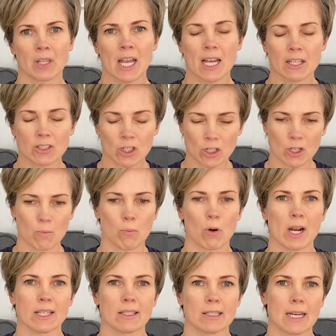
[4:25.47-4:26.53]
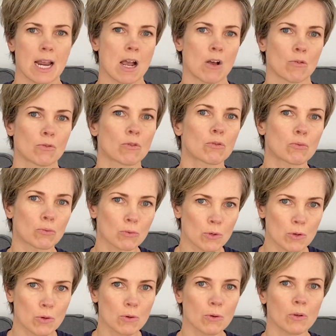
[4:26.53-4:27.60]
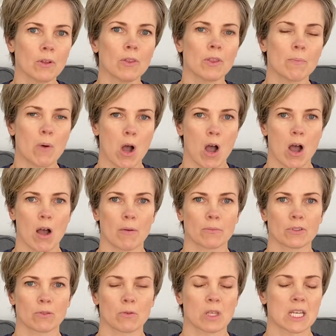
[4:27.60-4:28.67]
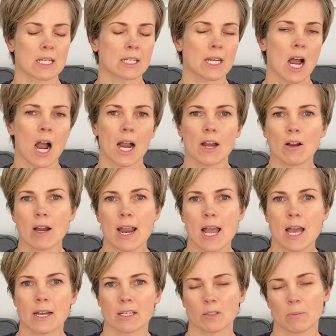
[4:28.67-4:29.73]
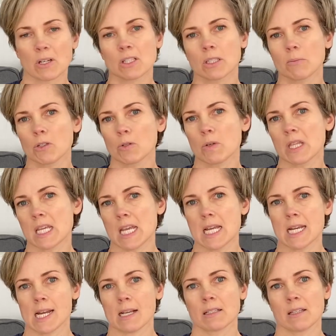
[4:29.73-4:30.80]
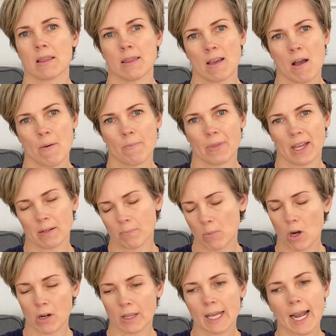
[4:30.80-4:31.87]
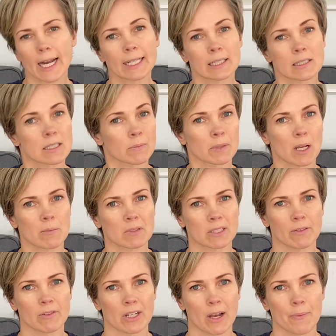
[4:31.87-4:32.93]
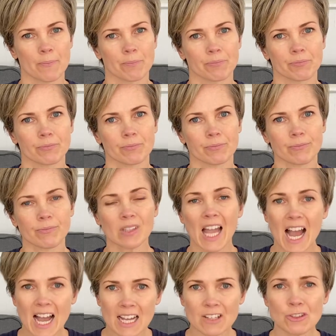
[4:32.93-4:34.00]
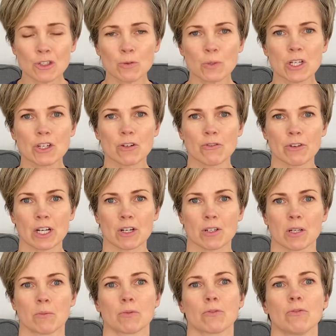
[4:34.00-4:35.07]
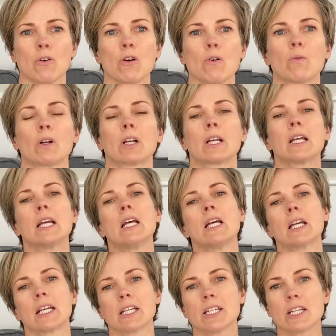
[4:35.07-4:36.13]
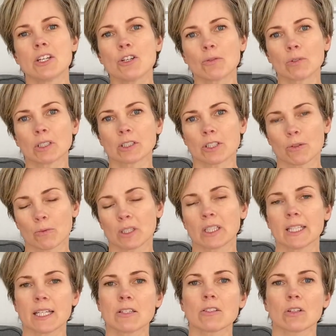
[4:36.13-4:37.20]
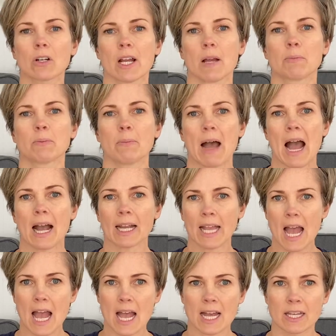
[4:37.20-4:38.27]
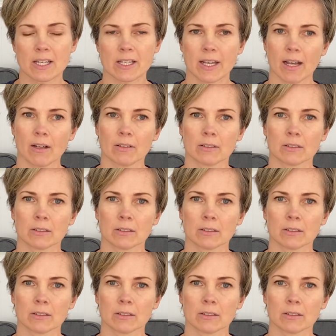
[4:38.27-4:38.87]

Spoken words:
And start to press down through the palms, through the entire hand, especially between the index and thumb. That part of the hand can sometimes lift up. As you reach your fingertips forward, continue to release your hips back and down.